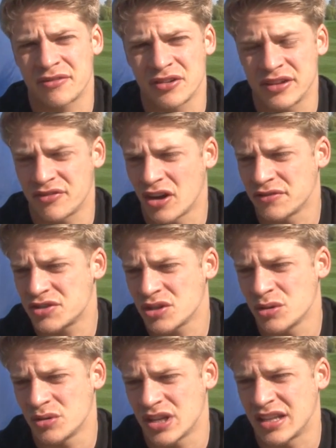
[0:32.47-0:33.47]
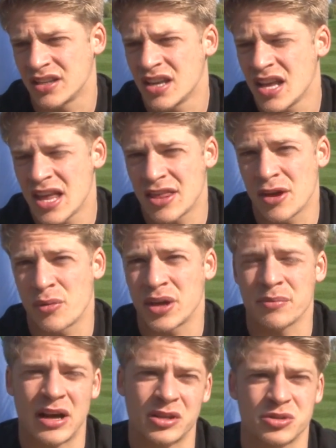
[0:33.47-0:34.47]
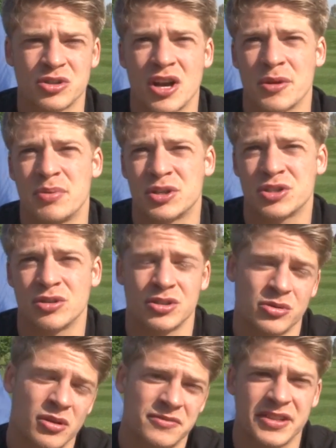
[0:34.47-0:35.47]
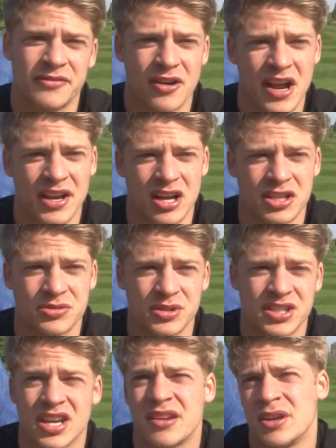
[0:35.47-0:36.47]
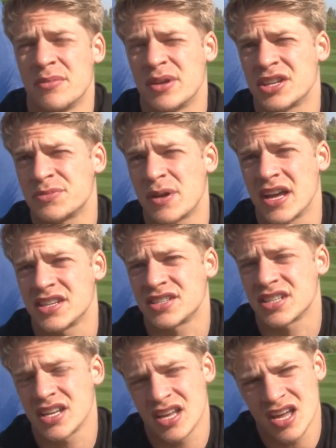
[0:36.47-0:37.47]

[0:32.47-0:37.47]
3-5-2, and then their wing-backs were trying to push on to obviously threaten us, which gave me a bit of space.